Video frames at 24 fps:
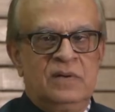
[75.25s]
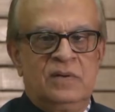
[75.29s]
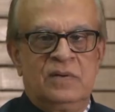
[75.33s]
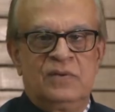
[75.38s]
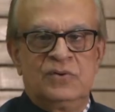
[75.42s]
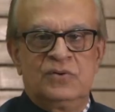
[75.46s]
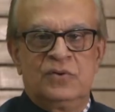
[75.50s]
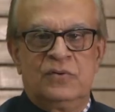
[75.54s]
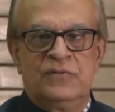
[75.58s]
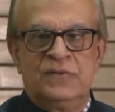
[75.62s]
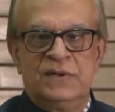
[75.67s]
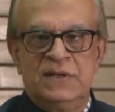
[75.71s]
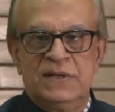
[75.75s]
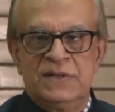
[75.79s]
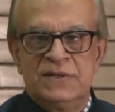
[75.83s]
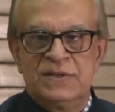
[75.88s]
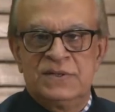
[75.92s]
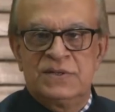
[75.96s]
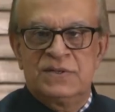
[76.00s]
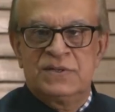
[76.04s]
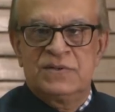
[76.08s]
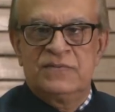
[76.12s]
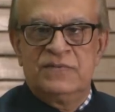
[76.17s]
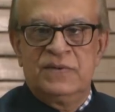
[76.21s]

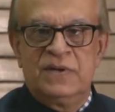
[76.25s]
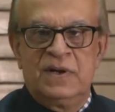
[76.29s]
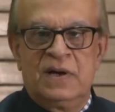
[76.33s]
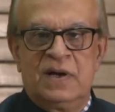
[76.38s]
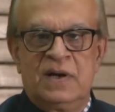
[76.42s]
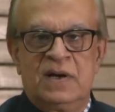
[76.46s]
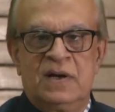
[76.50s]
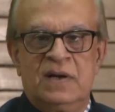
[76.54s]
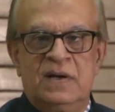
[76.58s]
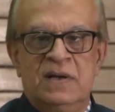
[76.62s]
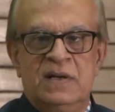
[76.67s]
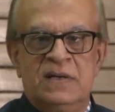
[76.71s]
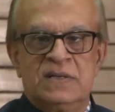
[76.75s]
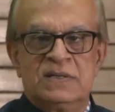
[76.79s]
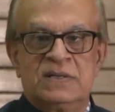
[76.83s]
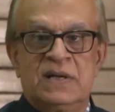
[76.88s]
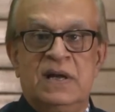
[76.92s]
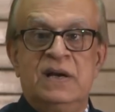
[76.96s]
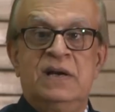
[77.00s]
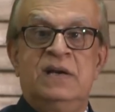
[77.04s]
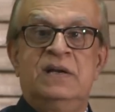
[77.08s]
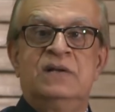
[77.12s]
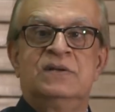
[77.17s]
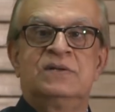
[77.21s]
chauvinists, we are
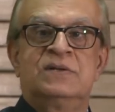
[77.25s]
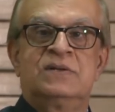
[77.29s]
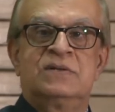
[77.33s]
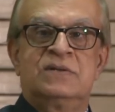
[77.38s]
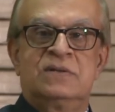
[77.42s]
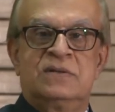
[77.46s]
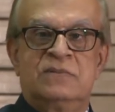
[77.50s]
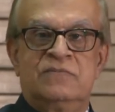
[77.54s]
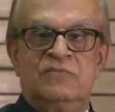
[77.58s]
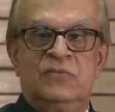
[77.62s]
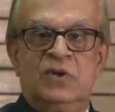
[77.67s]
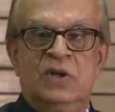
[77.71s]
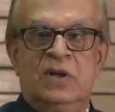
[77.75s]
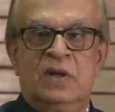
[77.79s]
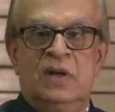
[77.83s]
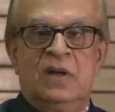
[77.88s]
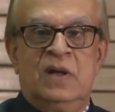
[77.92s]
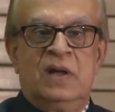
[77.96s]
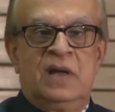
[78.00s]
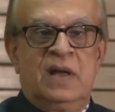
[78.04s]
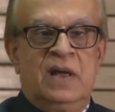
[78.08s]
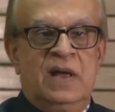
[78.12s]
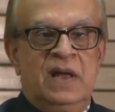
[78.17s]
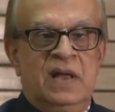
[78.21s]
scientists,
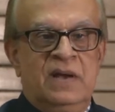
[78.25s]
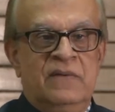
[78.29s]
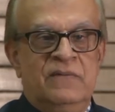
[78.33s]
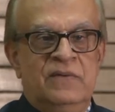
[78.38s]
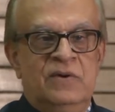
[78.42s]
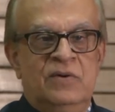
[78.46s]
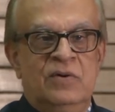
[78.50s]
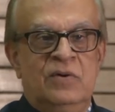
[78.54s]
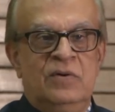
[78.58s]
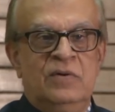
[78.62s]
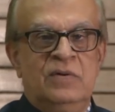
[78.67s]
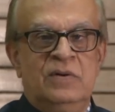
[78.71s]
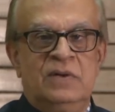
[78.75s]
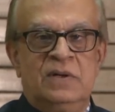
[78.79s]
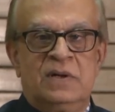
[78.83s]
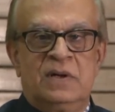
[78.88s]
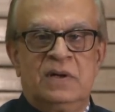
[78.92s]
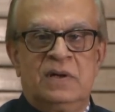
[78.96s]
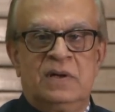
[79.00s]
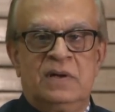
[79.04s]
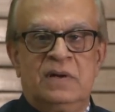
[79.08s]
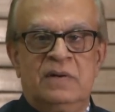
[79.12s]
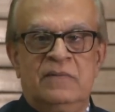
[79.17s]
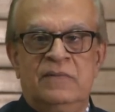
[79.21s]
and we don't
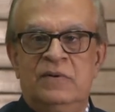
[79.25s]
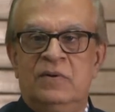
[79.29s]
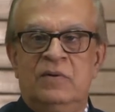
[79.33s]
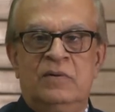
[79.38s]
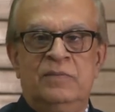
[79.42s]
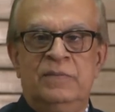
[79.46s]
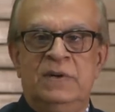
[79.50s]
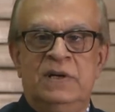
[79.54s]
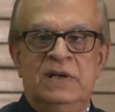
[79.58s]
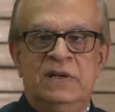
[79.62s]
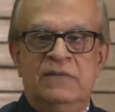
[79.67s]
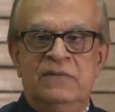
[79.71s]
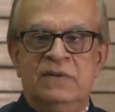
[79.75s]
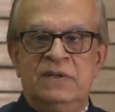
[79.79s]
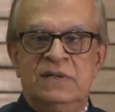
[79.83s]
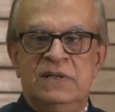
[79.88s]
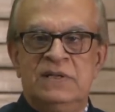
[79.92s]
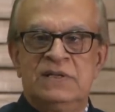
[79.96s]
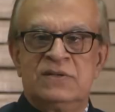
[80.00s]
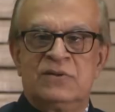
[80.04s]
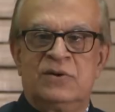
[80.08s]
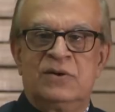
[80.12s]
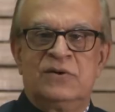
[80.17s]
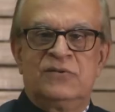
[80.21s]
believe in
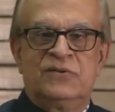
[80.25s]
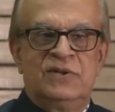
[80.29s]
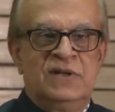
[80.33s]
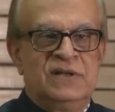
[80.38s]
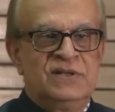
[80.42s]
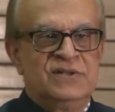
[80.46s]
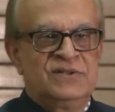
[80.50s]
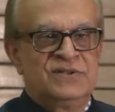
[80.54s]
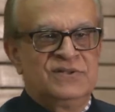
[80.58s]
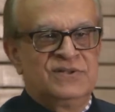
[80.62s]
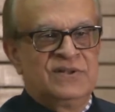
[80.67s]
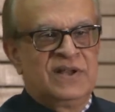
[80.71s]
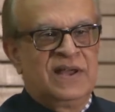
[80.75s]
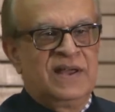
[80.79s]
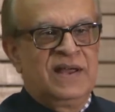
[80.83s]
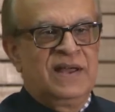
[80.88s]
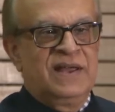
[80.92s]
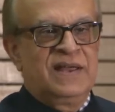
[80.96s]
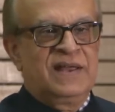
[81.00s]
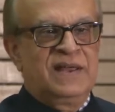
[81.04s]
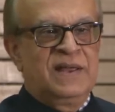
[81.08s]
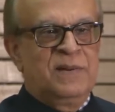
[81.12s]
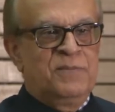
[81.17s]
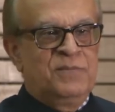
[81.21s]
these sort of things.
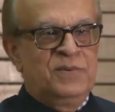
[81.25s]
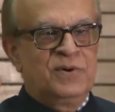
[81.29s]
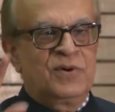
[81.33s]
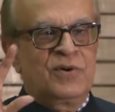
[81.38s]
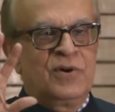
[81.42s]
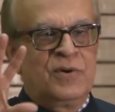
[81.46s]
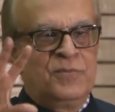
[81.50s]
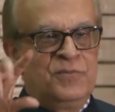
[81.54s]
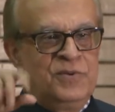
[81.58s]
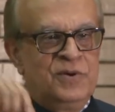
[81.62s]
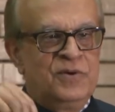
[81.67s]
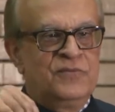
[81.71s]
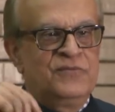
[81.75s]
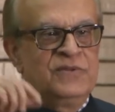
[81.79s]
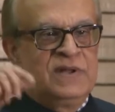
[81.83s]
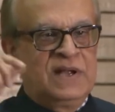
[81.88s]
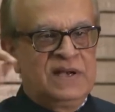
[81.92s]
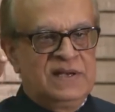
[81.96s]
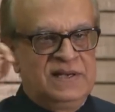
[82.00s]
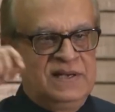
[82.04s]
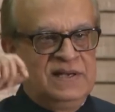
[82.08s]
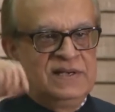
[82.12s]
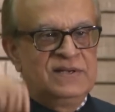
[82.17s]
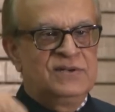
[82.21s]
I kept a copy of
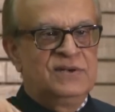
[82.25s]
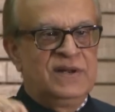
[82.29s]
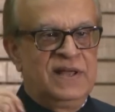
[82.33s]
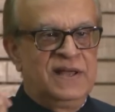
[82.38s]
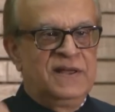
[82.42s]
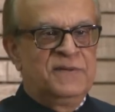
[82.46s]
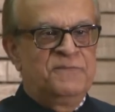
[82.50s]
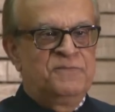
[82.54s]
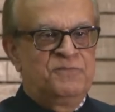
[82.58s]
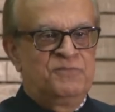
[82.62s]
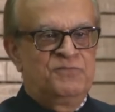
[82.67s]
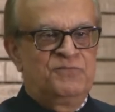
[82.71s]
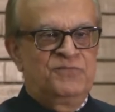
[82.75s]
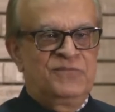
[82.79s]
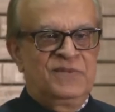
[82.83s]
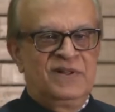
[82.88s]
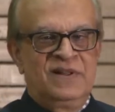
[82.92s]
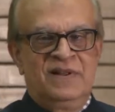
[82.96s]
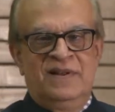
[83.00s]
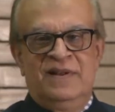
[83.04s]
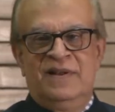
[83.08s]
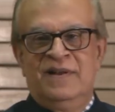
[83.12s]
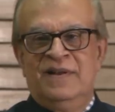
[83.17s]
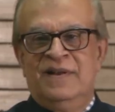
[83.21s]
that till today.
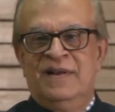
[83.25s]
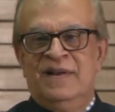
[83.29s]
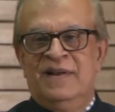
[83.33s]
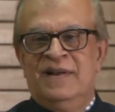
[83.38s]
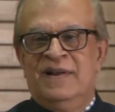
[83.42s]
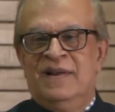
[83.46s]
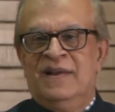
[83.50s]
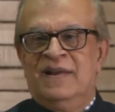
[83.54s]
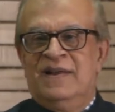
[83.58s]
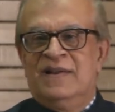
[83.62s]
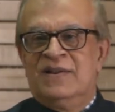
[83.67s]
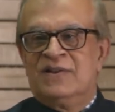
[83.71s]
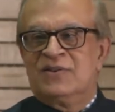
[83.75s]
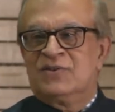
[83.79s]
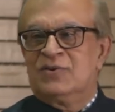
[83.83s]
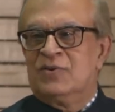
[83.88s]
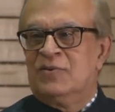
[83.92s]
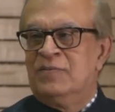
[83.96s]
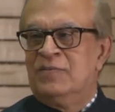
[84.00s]
So